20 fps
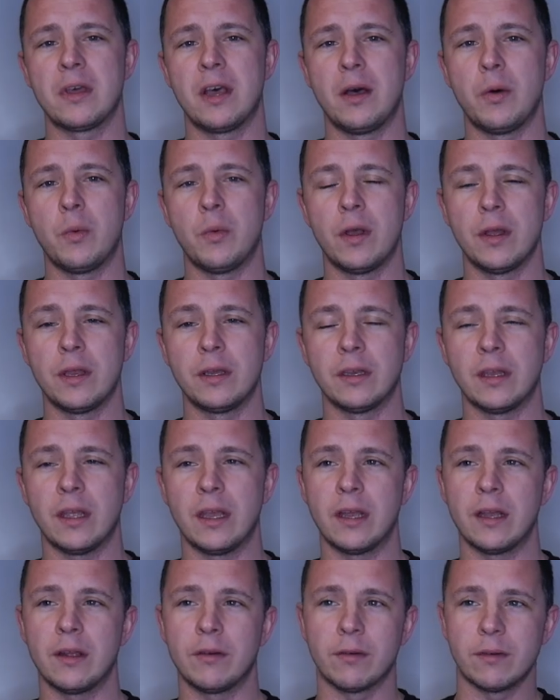that one.
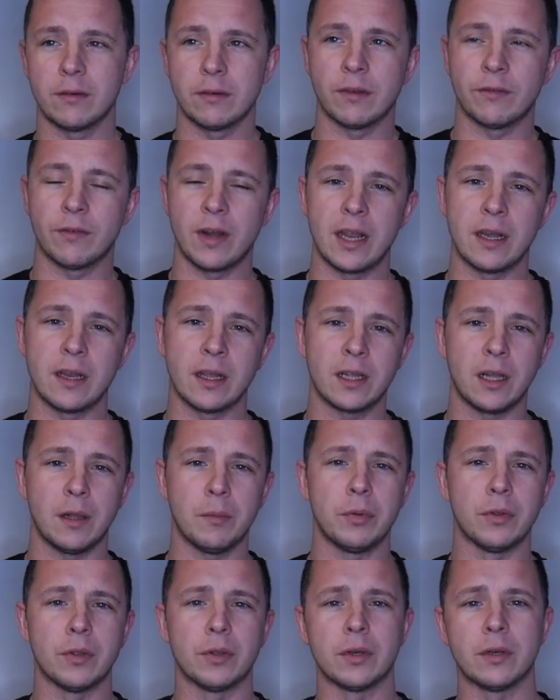I read a
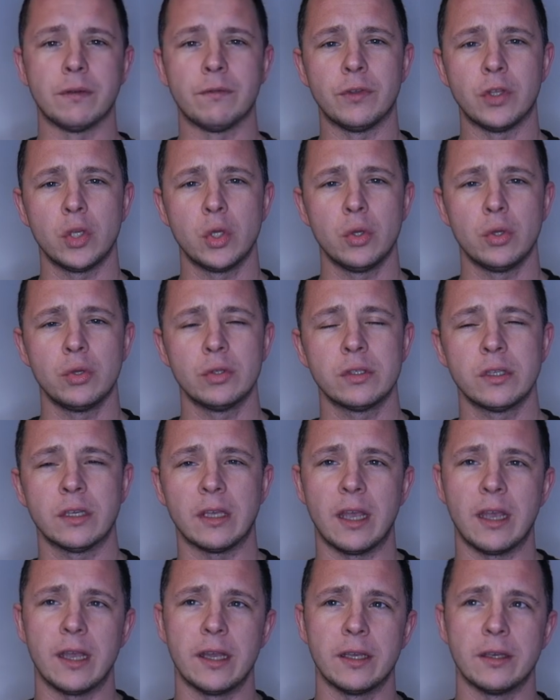couple of reviews
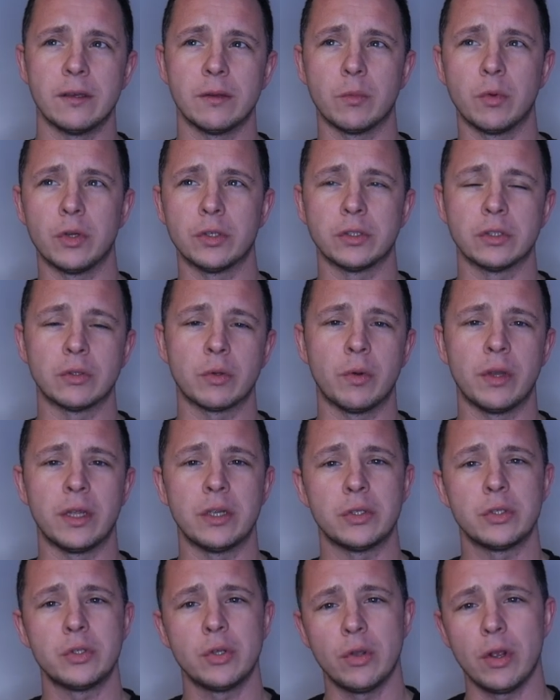and wasn't
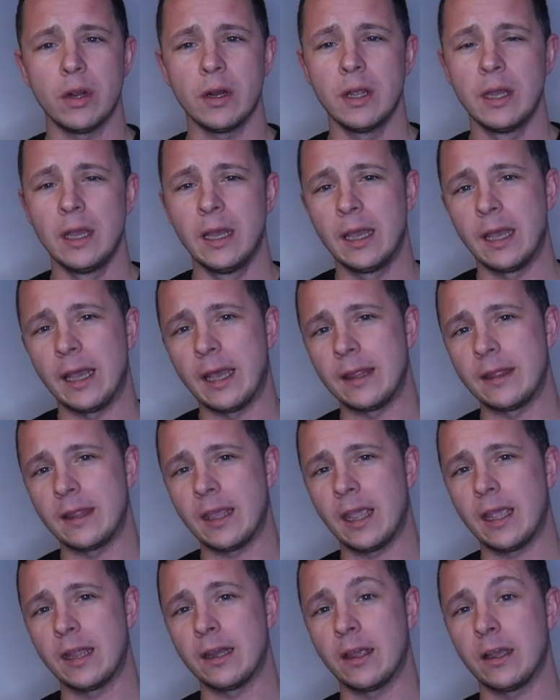quite sure. And
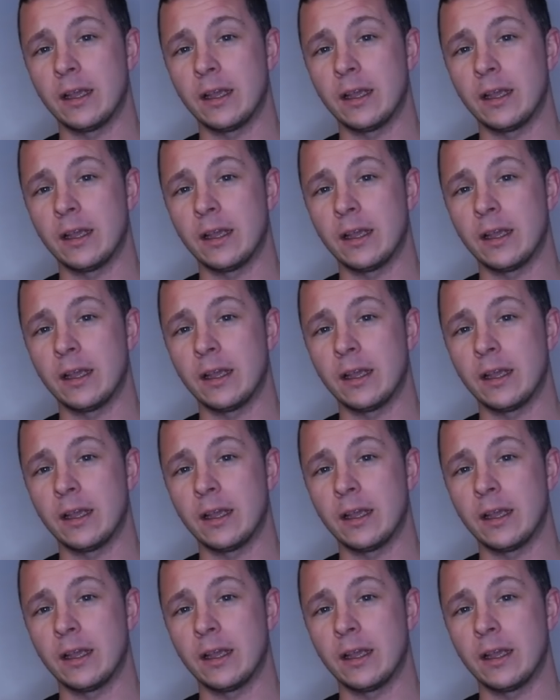then